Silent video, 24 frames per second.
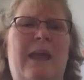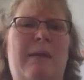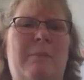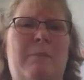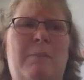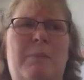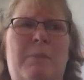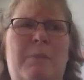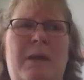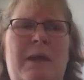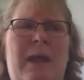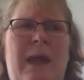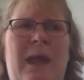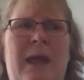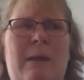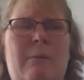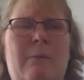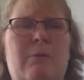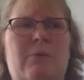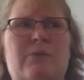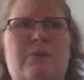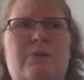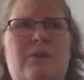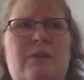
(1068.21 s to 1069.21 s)
being
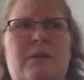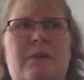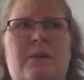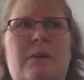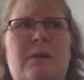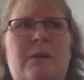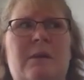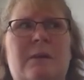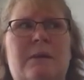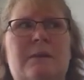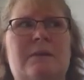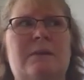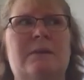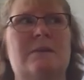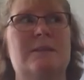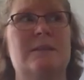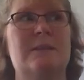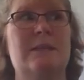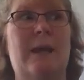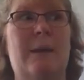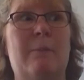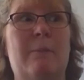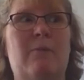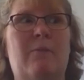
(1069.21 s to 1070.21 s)
able to
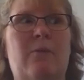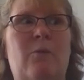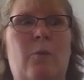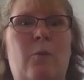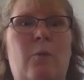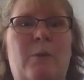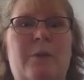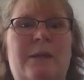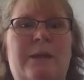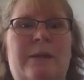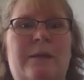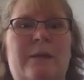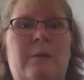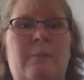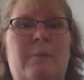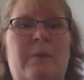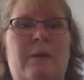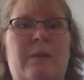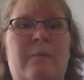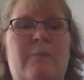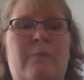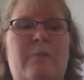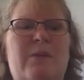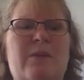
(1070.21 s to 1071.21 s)
step forward a little
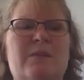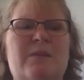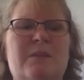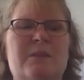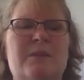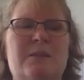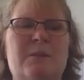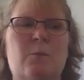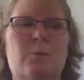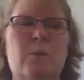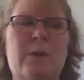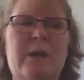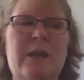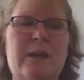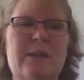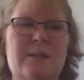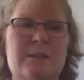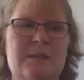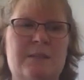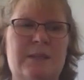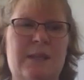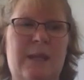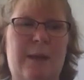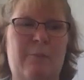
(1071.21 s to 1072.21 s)
bit, because it's a weird
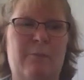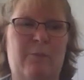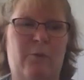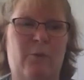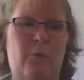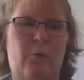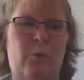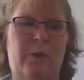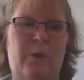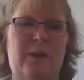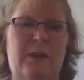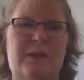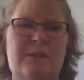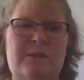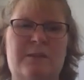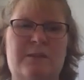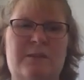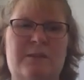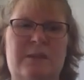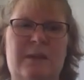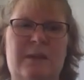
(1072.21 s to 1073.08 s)
step forward. It's